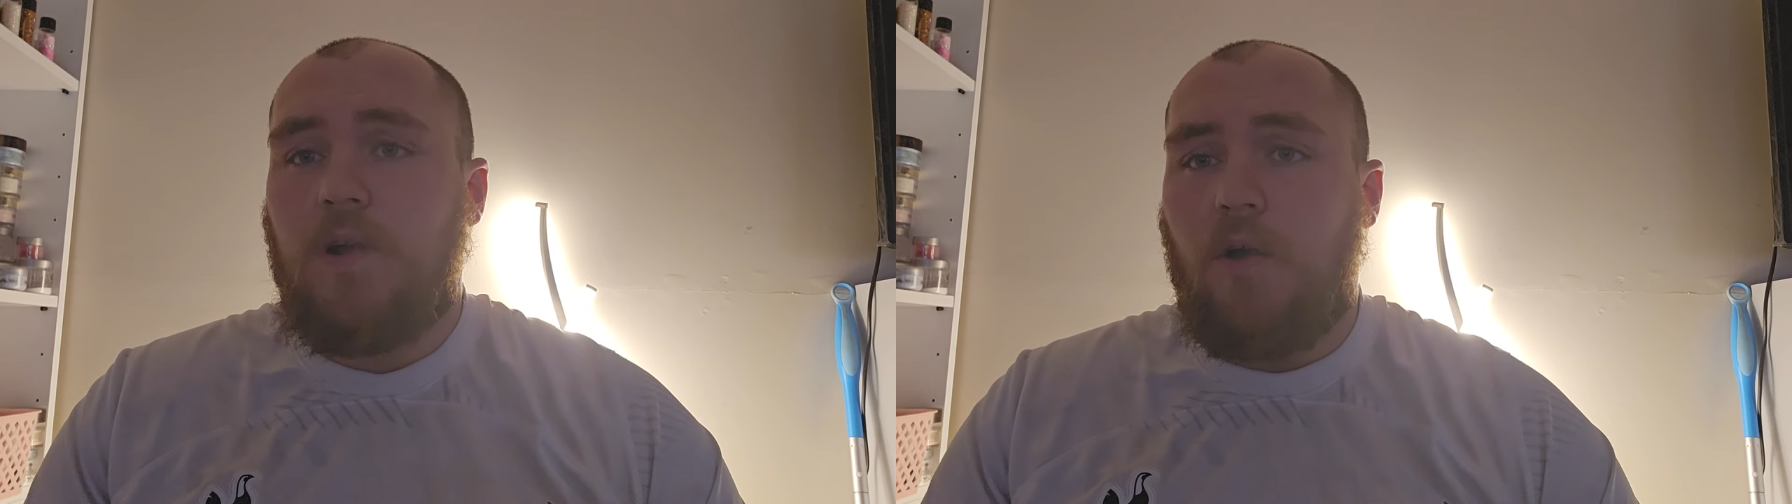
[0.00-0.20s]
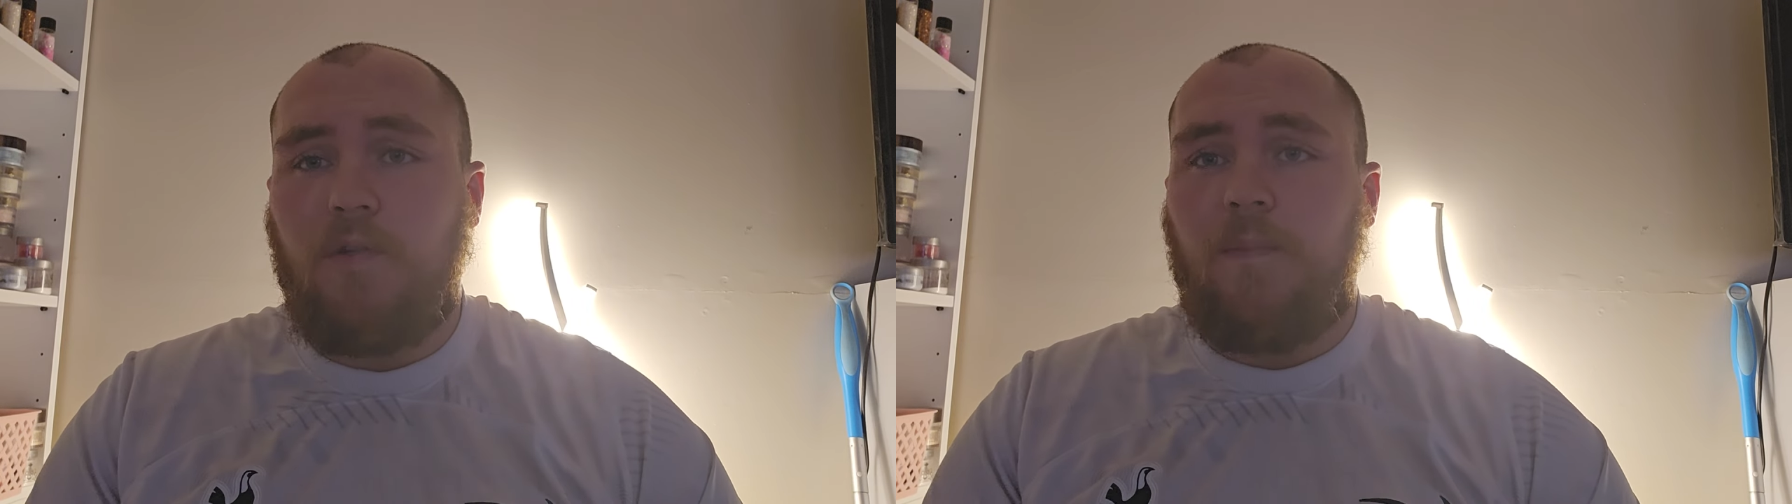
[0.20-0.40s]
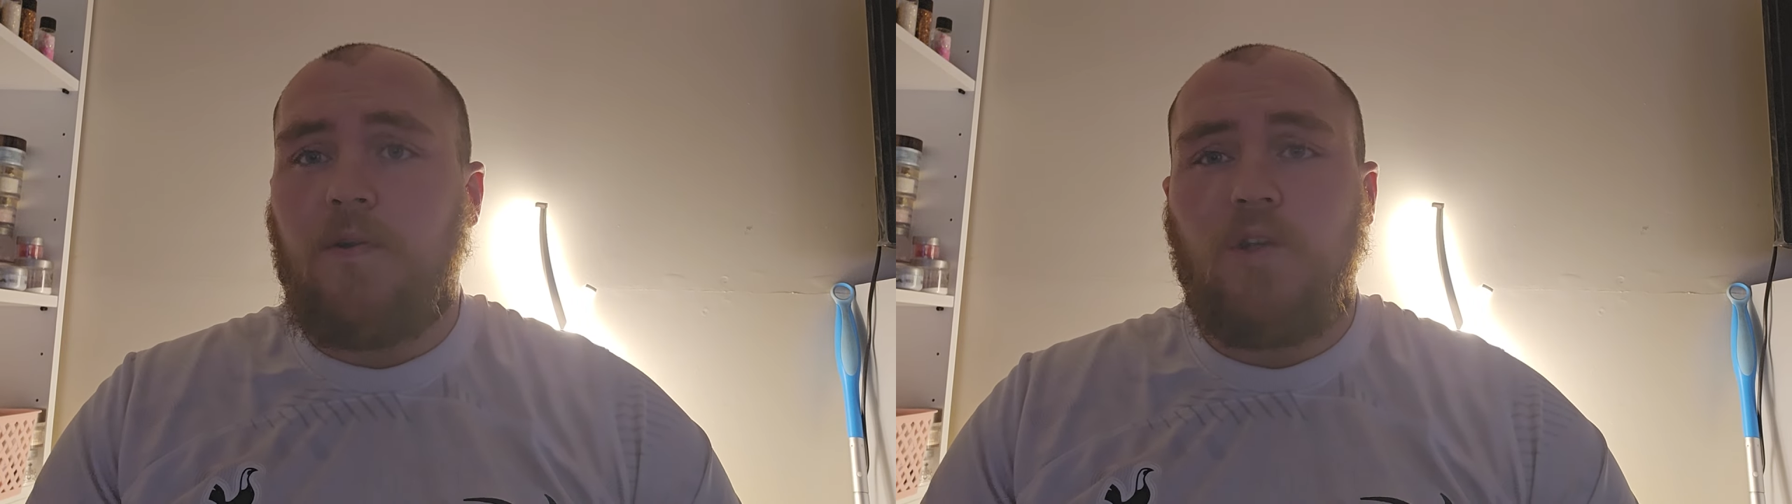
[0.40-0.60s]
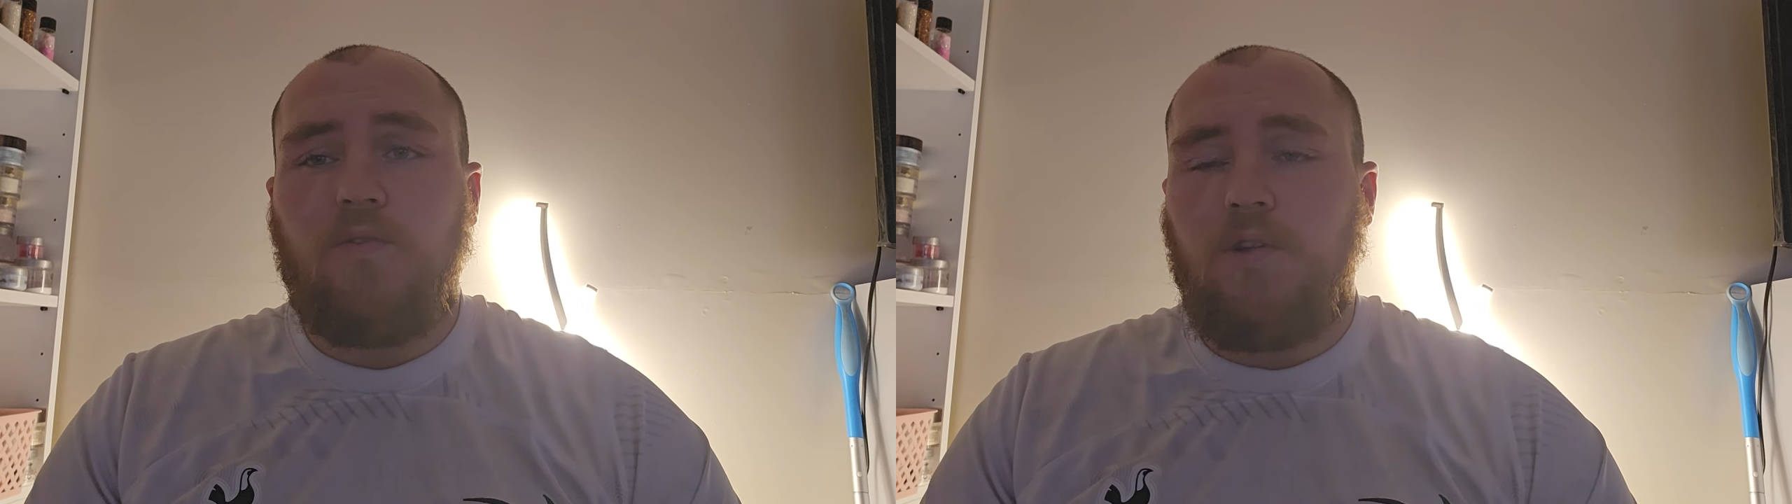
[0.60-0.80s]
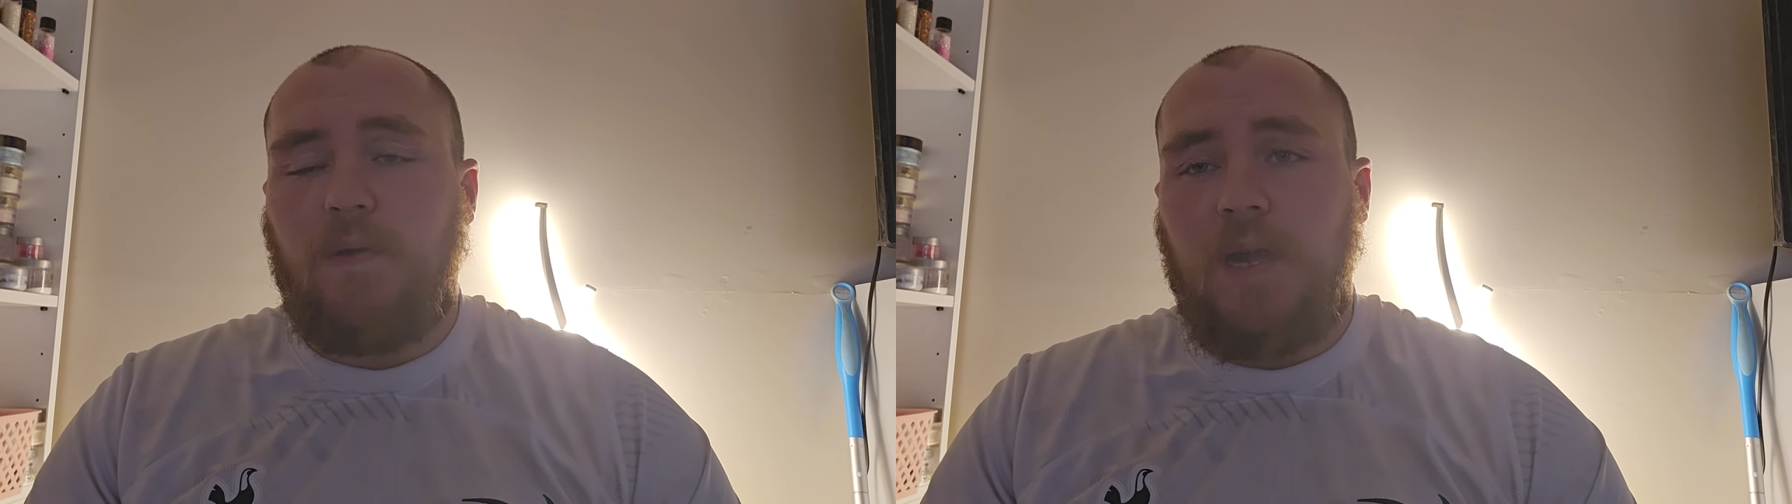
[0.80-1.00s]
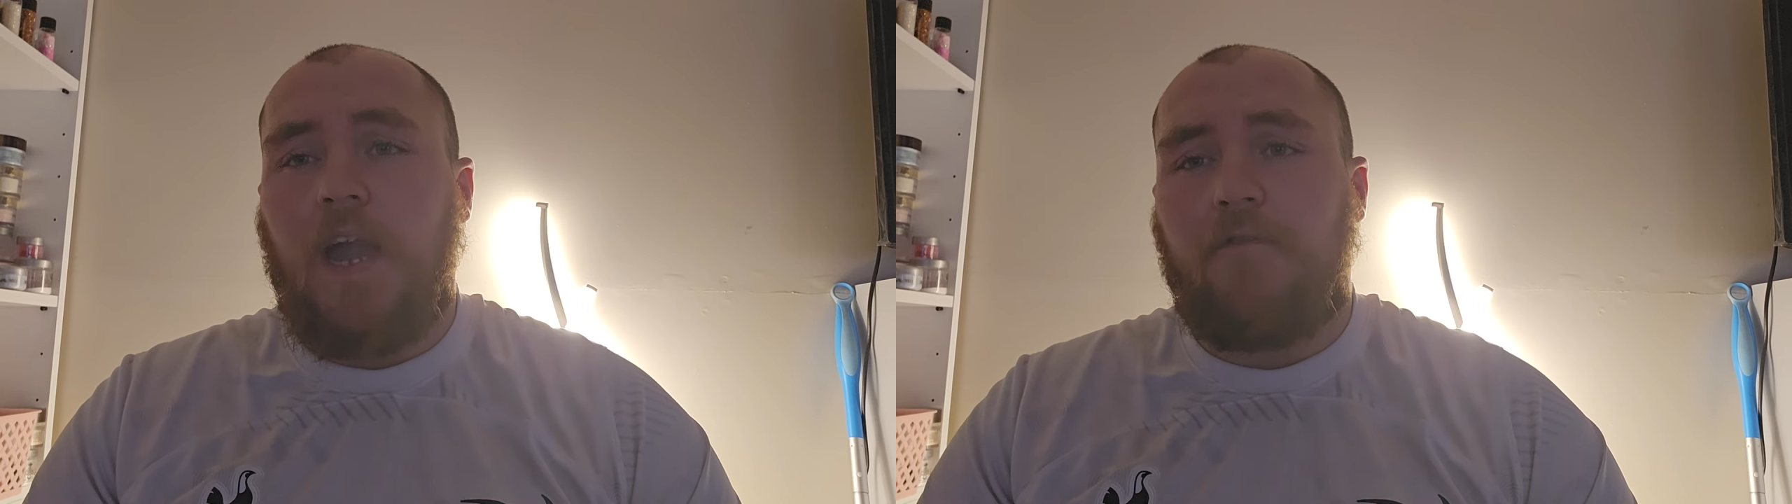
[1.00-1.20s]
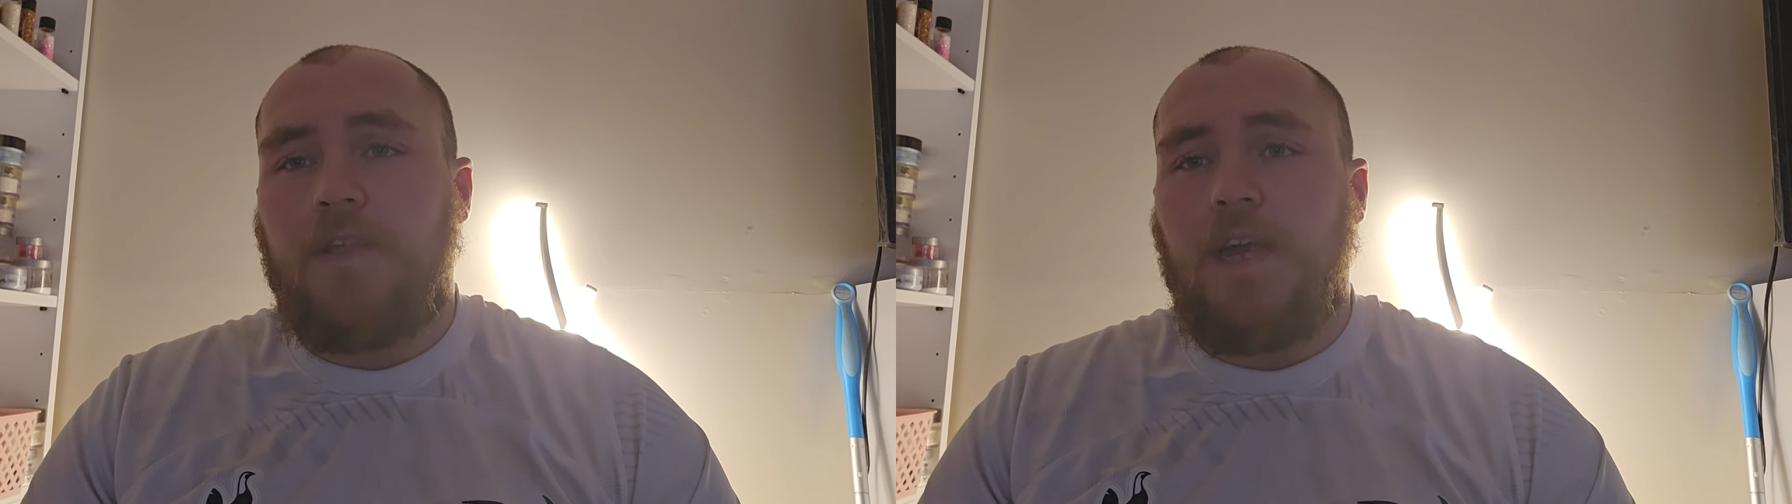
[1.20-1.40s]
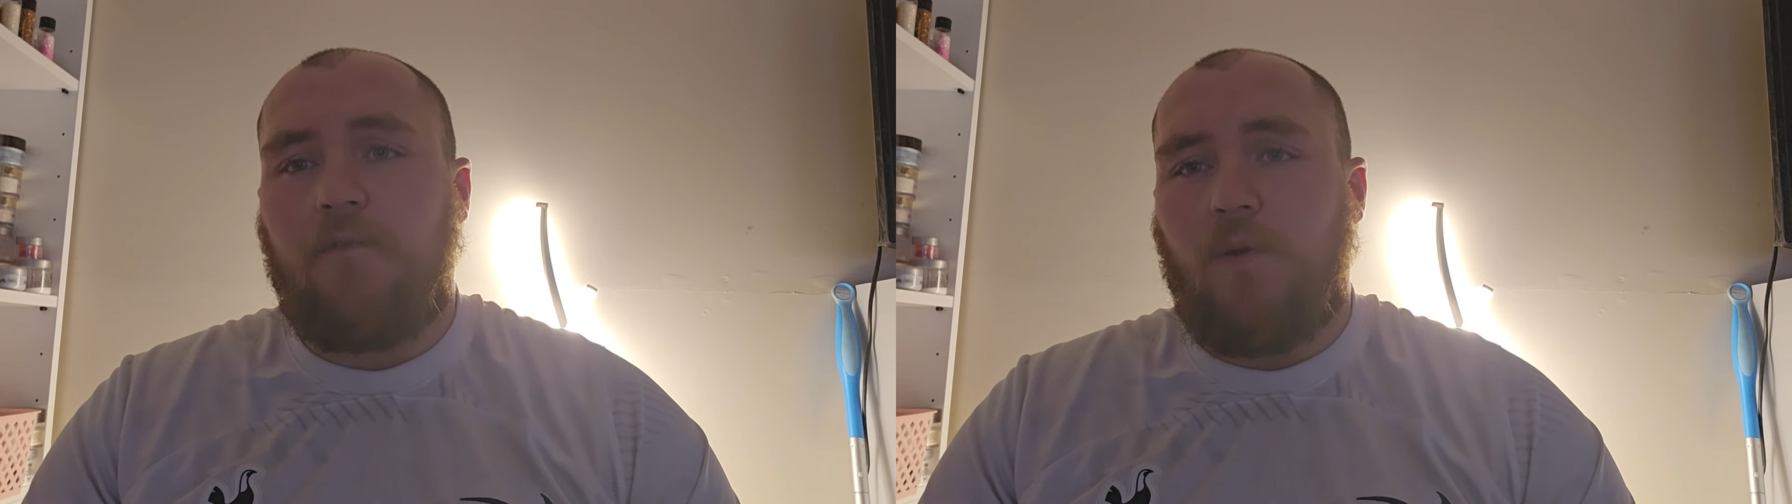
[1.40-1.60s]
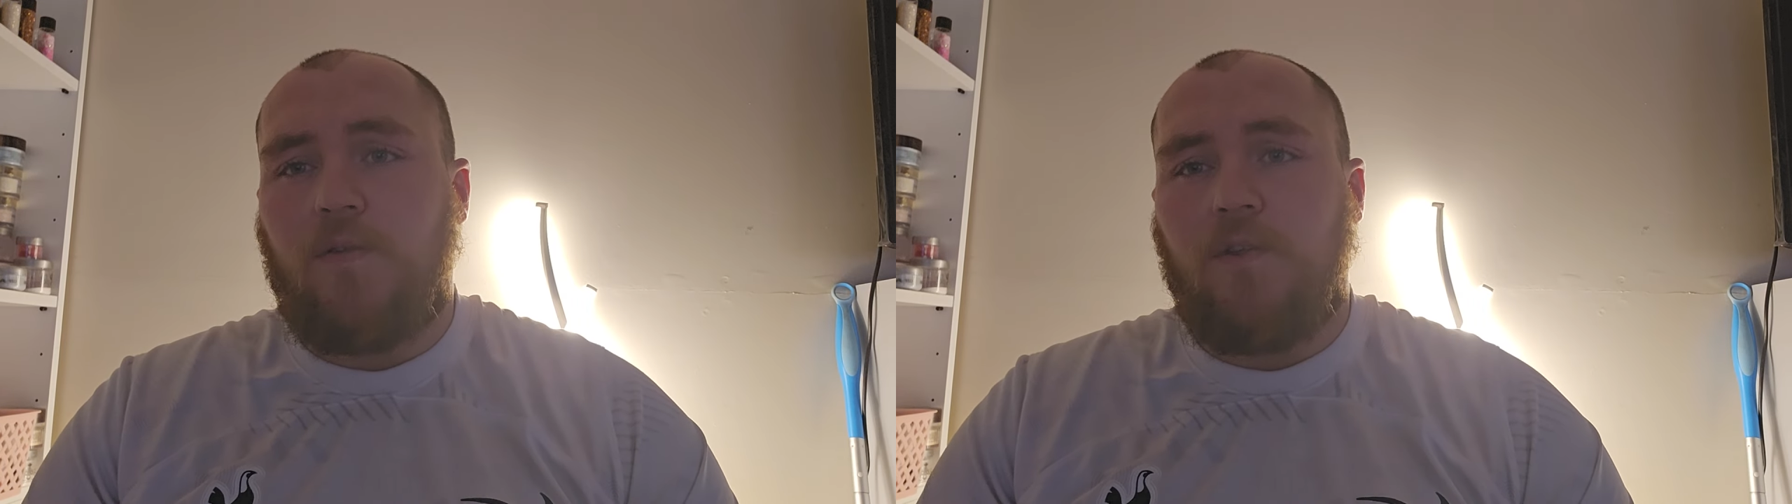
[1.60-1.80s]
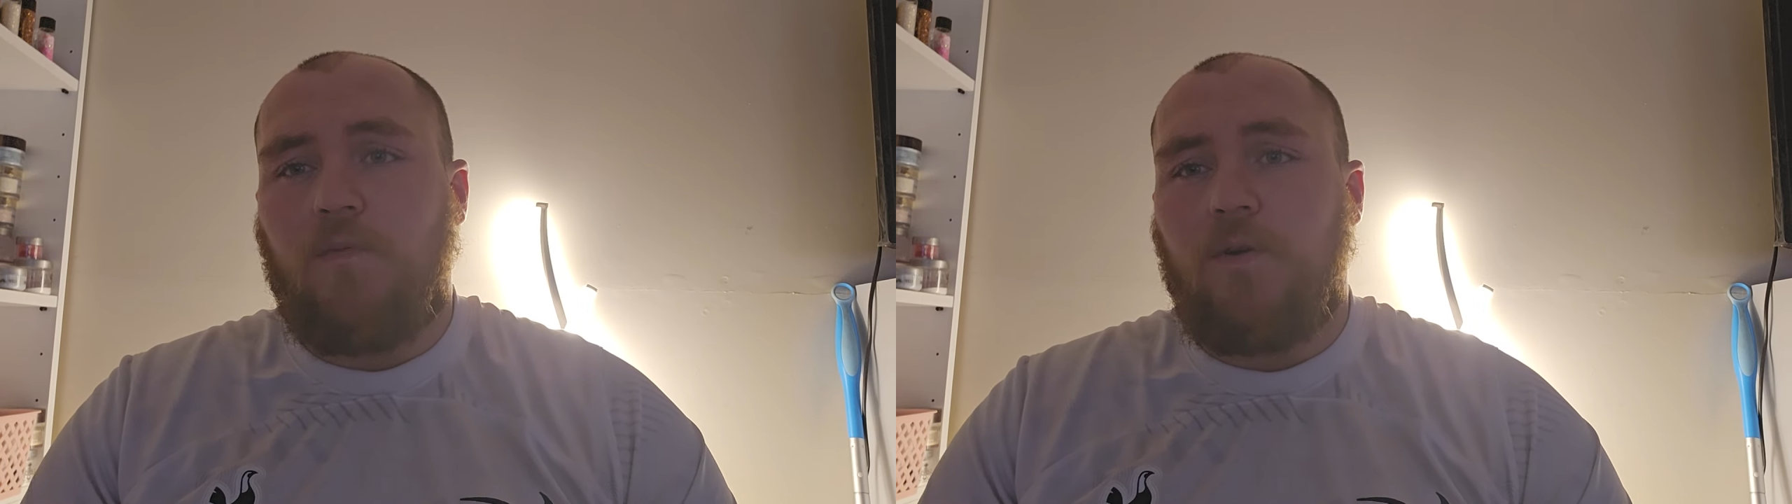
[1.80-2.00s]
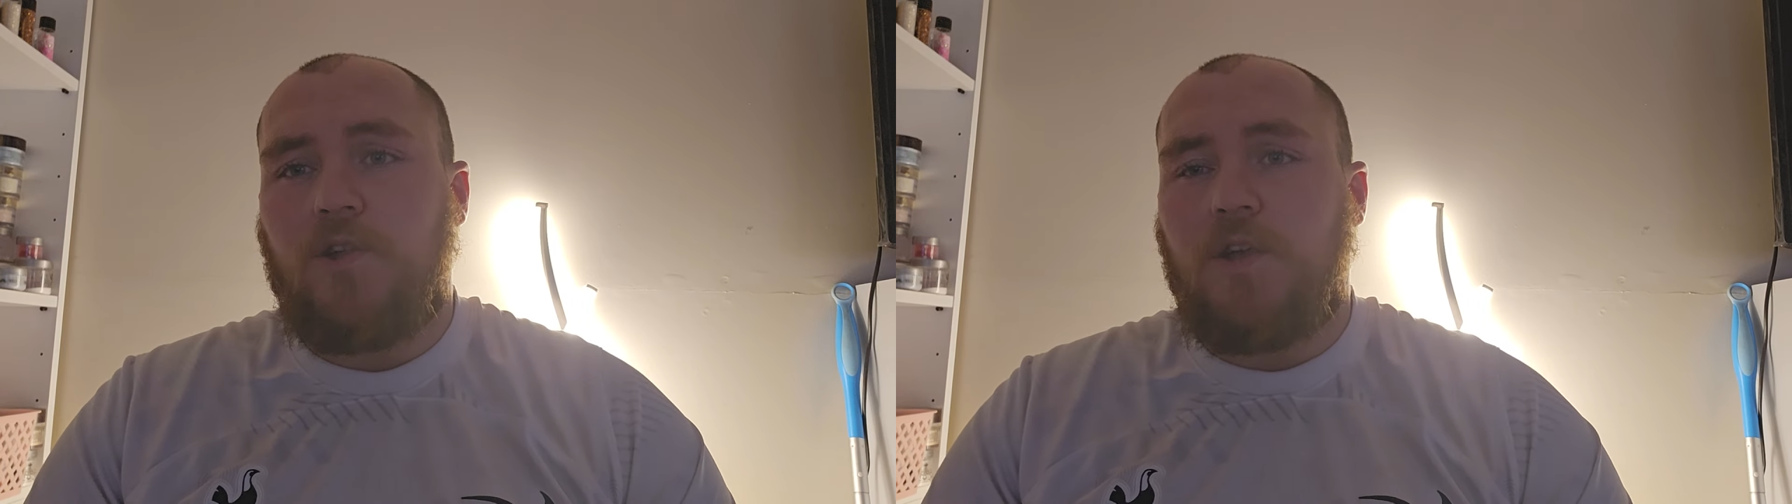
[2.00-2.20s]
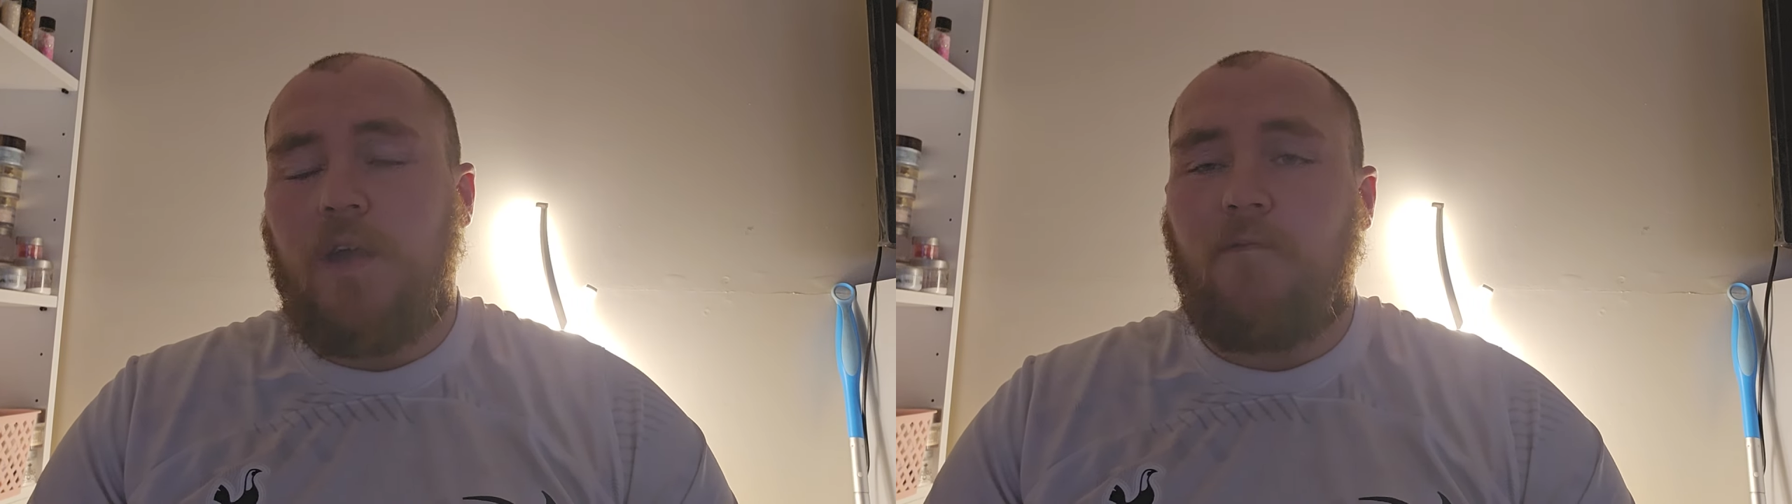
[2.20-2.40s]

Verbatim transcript: goes up on YouTube. You can guarantee everyone's going to watch it.